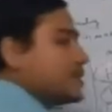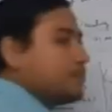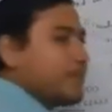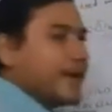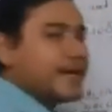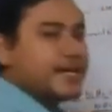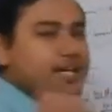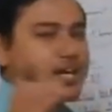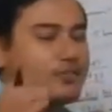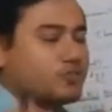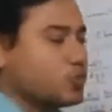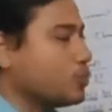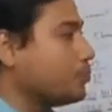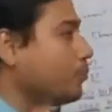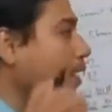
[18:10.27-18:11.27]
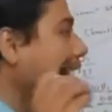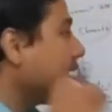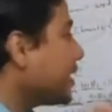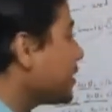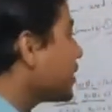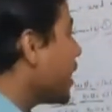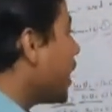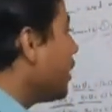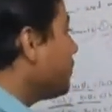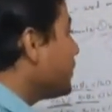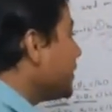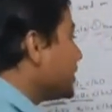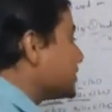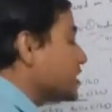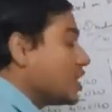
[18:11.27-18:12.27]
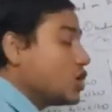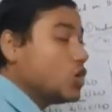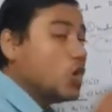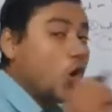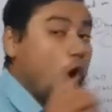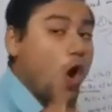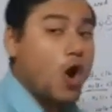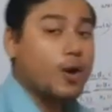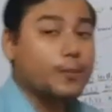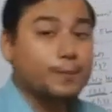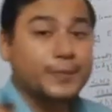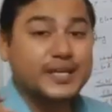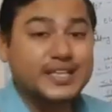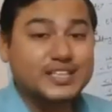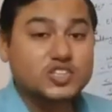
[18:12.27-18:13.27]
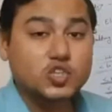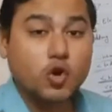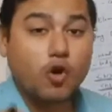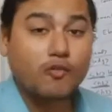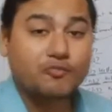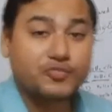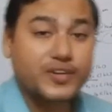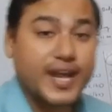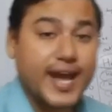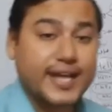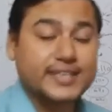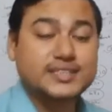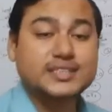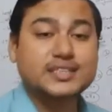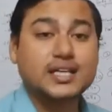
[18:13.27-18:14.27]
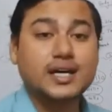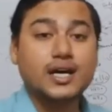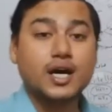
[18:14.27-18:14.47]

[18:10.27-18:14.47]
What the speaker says: the paragraph do? Paragraph is a long piece of text.